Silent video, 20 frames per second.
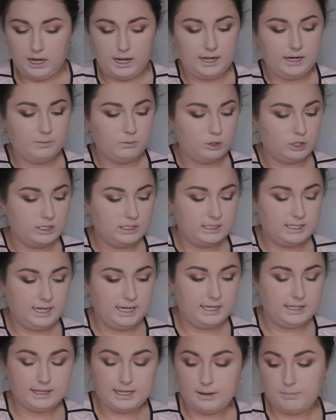And I'm going to
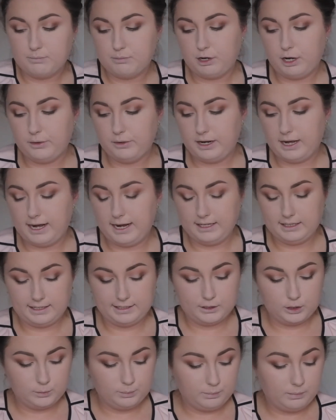take that brown
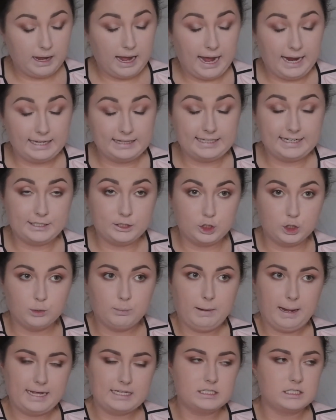
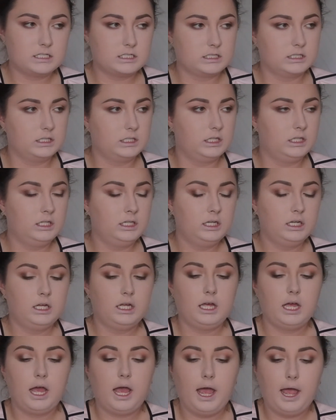eyeliner pencil
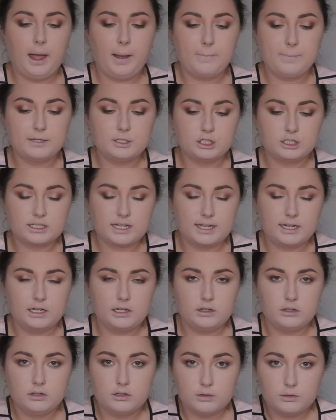and just kind
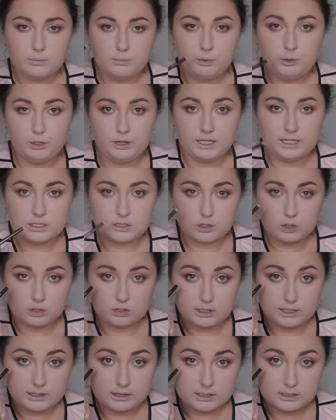of put this
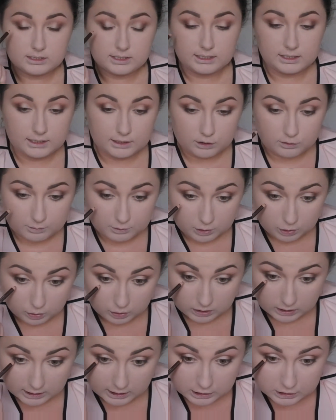on like the tight line on my
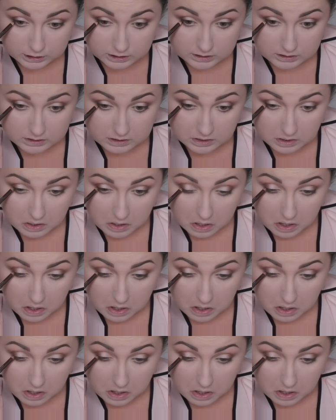lower lashes.